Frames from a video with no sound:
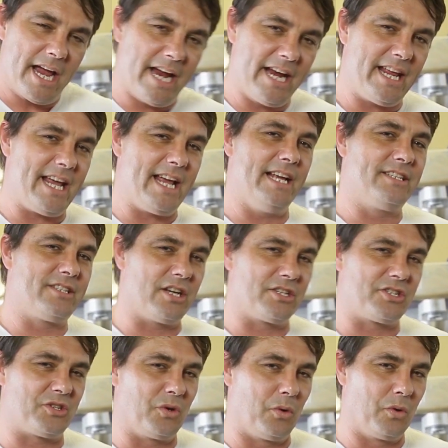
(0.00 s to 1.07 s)
it is a
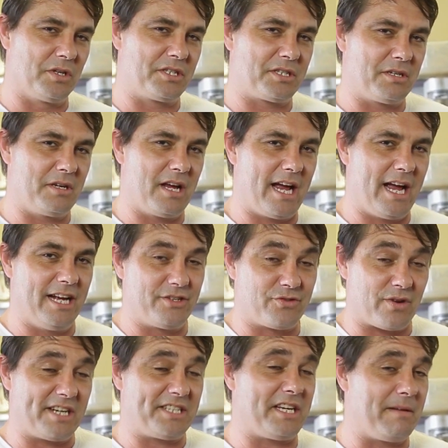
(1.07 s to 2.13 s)
sauce
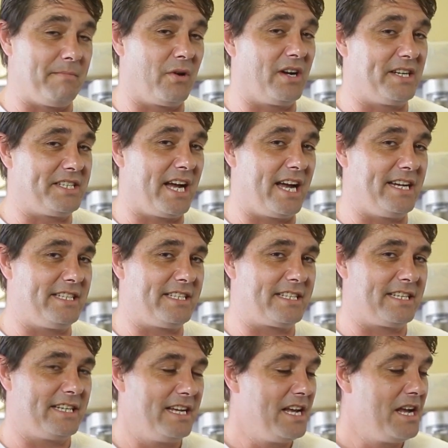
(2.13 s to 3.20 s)
dressing by taste.